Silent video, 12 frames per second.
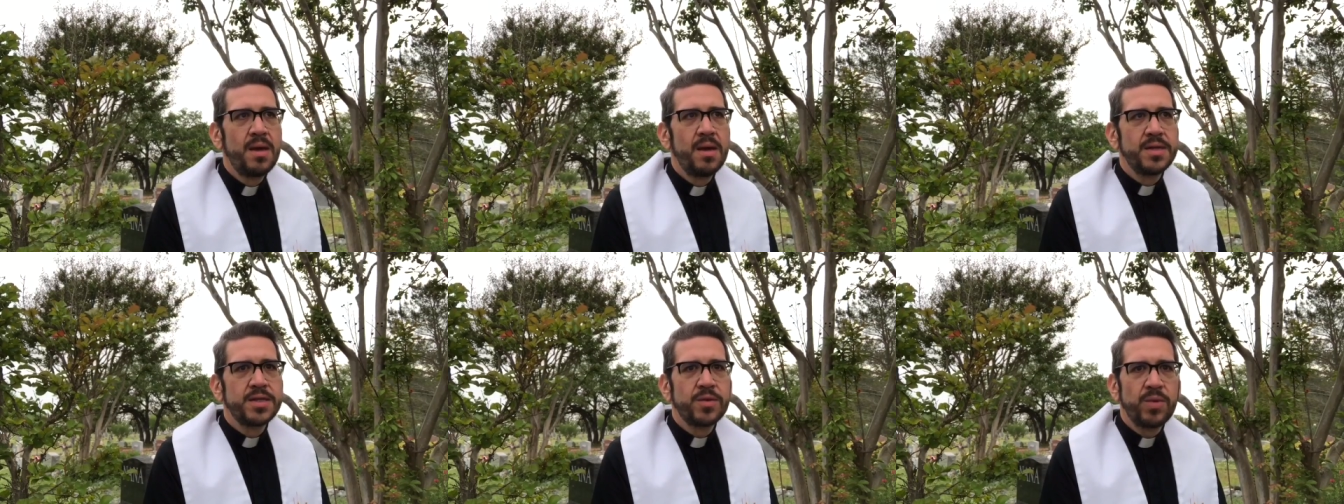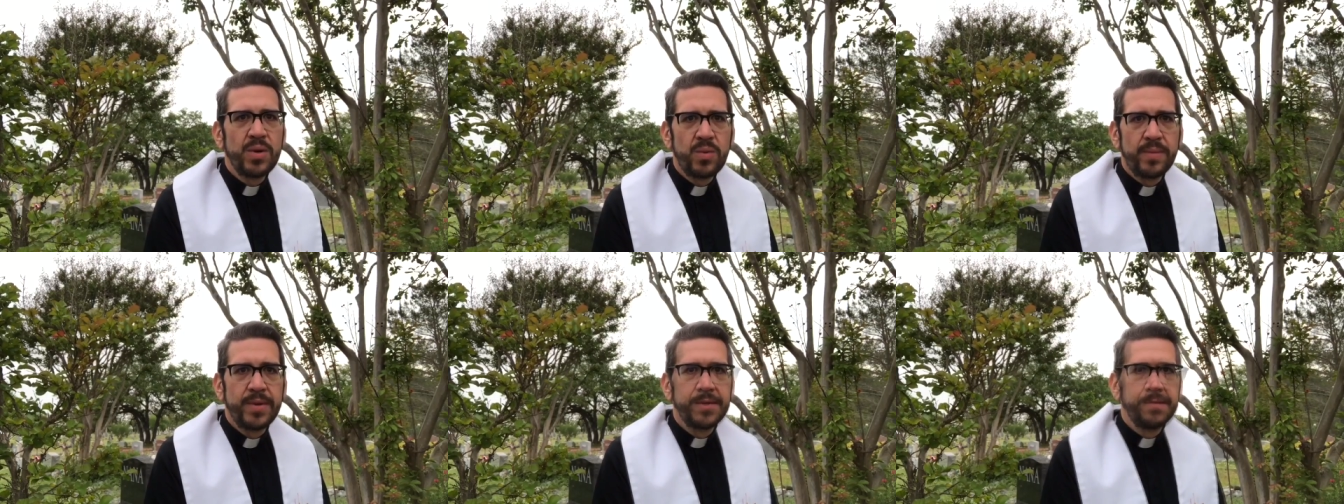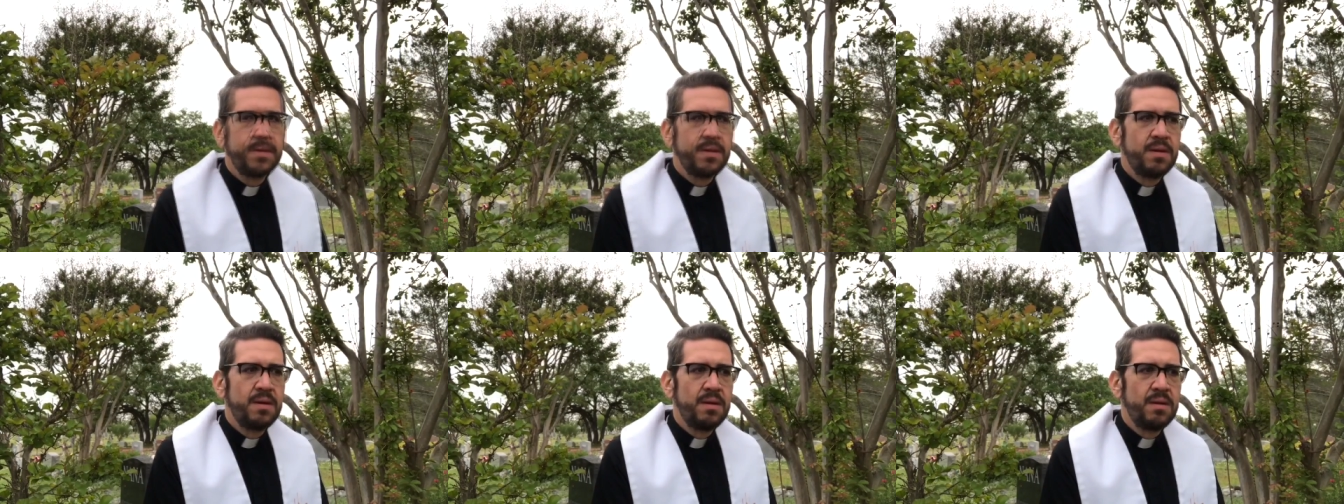three women
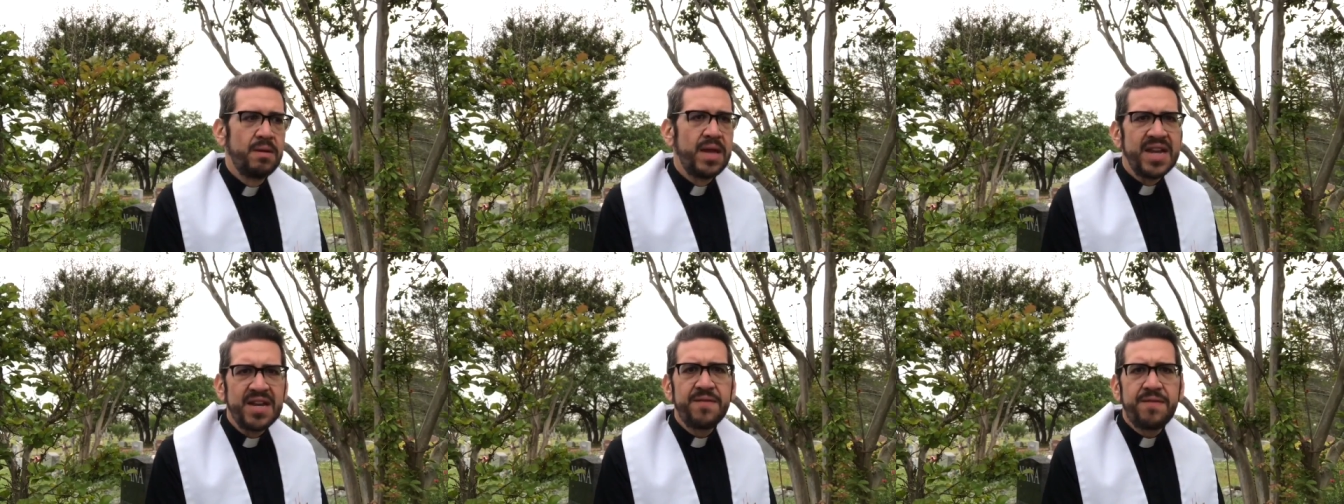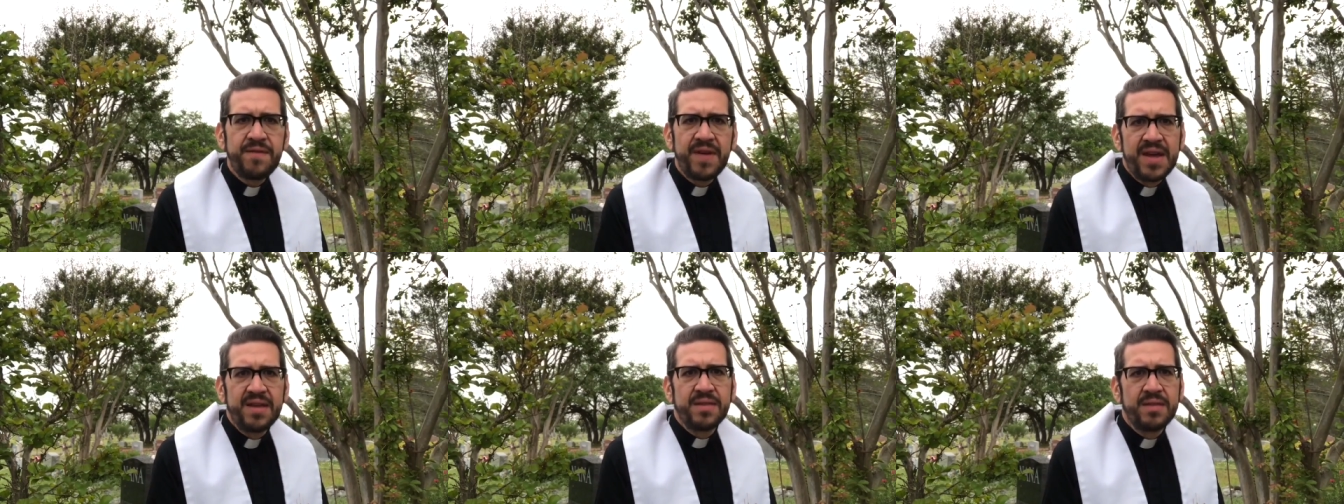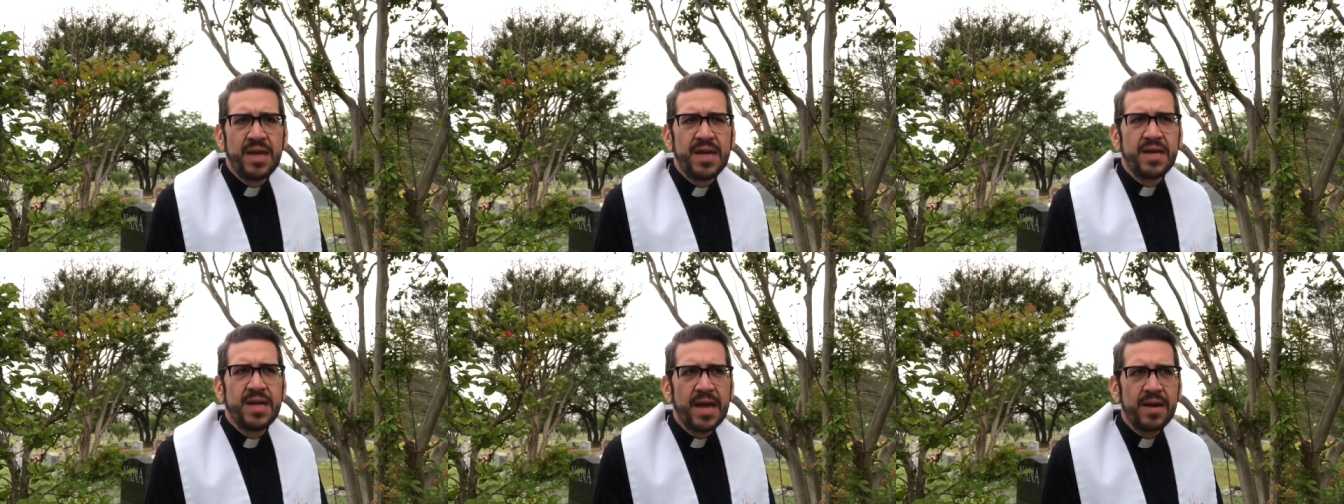that in faith they
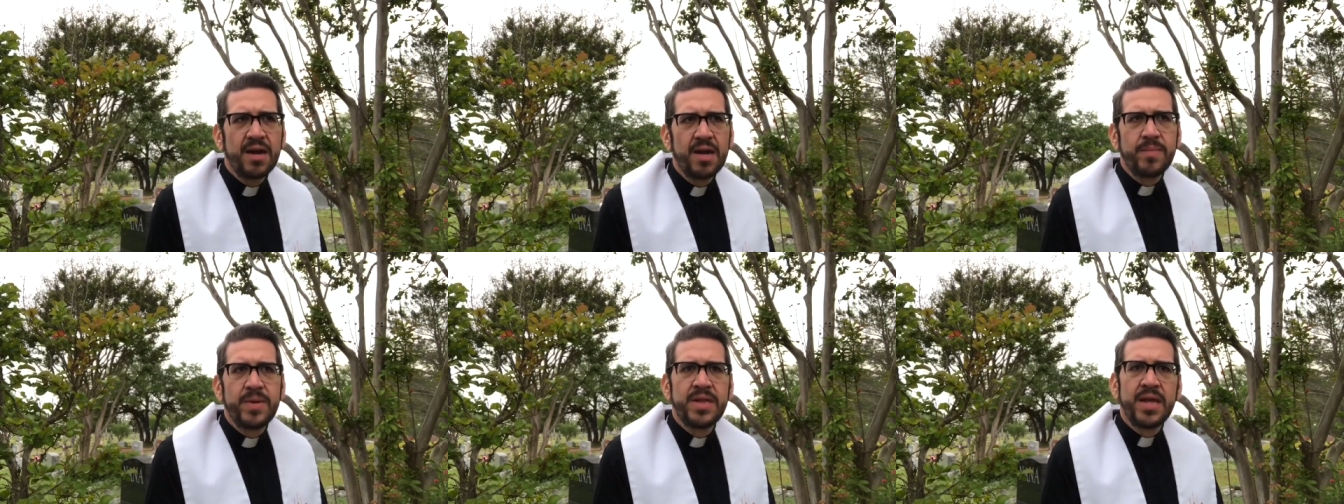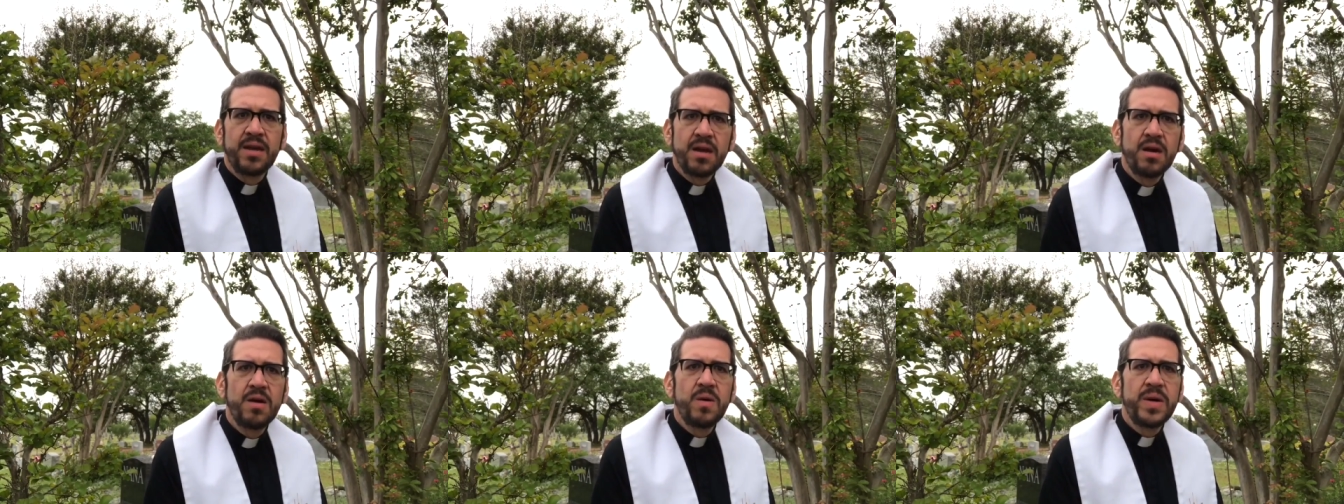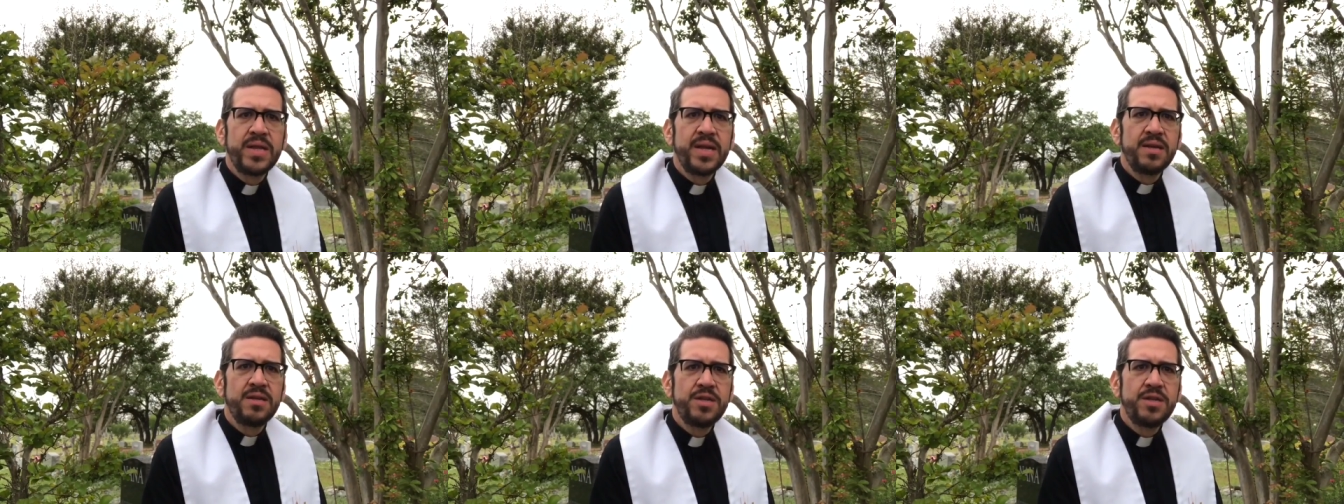get up and they go and they